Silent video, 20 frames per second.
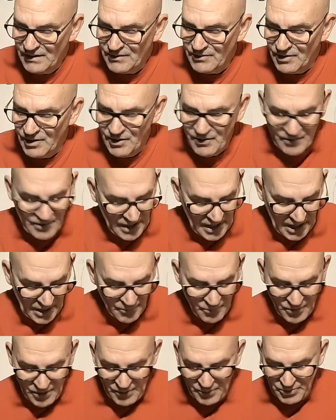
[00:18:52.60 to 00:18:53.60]
So what I
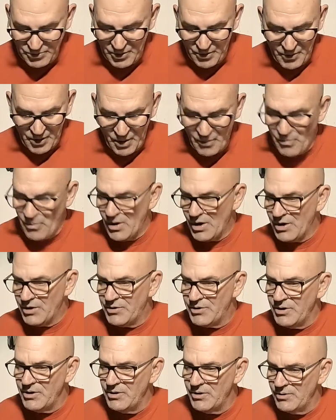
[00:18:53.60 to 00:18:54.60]
want to
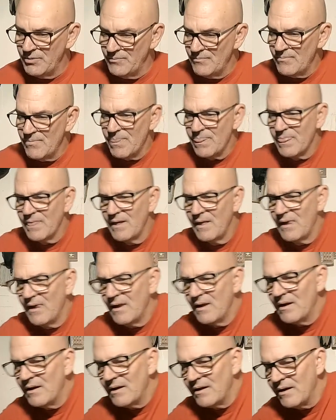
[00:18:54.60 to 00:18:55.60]
do
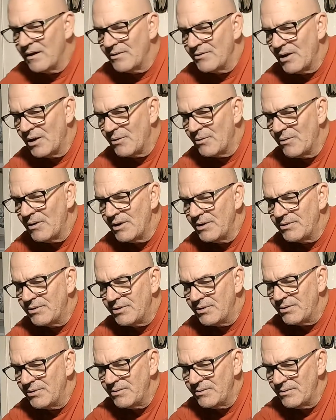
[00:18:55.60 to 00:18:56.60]
is I'm going
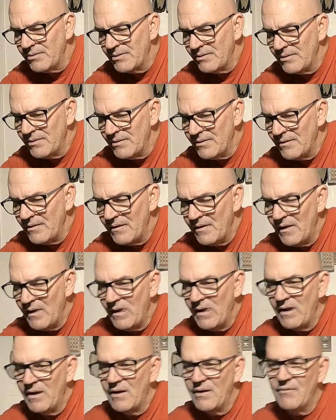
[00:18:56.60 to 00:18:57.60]
to
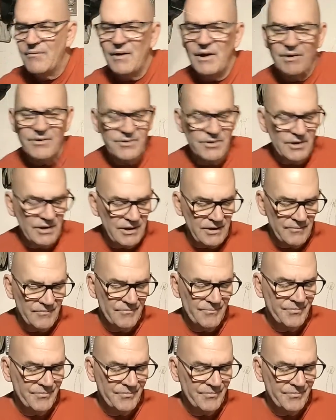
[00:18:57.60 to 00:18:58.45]
eventually